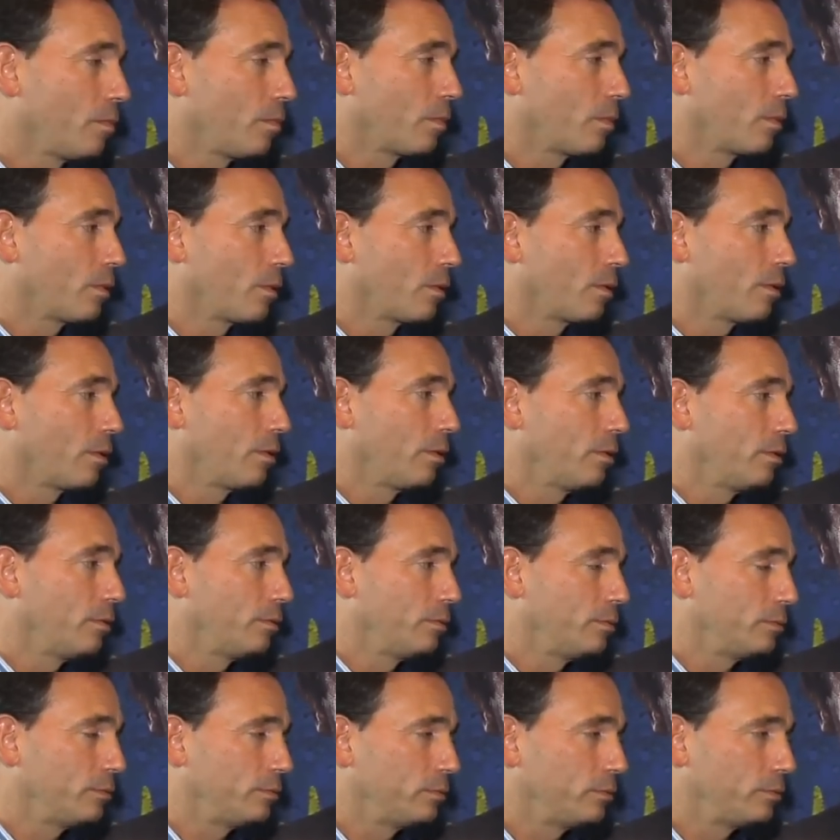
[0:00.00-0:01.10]

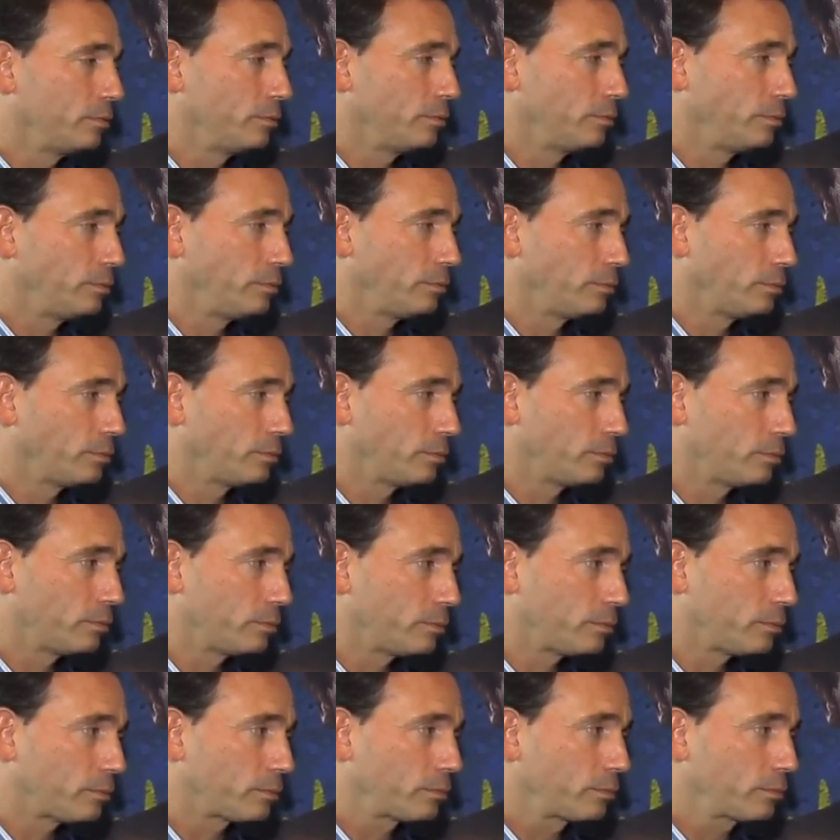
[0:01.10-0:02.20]

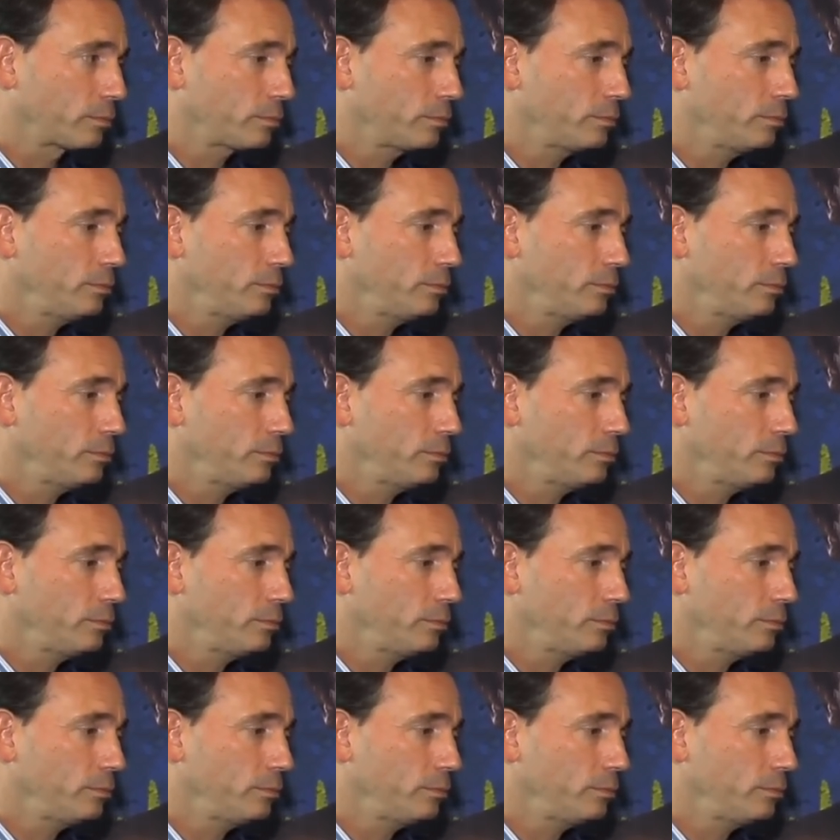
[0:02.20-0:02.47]
This person isn't speaking.